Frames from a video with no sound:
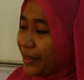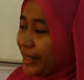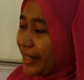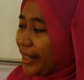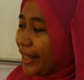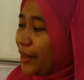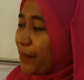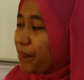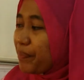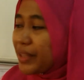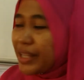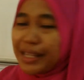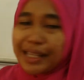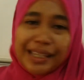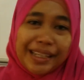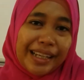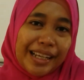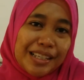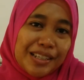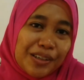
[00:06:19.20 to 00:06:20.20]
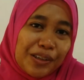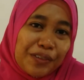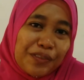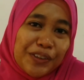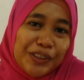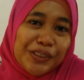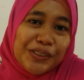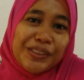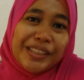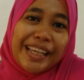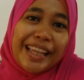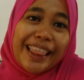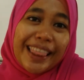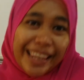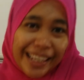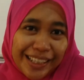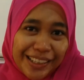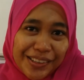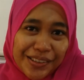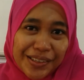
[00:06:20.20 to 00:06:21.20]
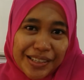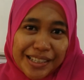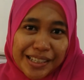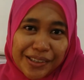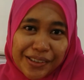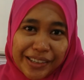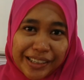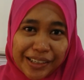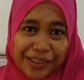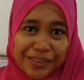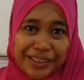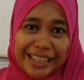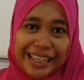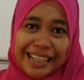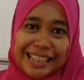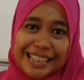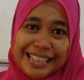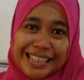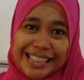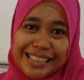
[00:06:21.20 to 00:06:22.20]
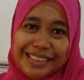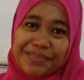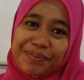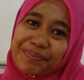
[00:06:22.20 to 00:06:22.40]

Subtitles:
Okay, that's all for today. Thank you. See you in our class.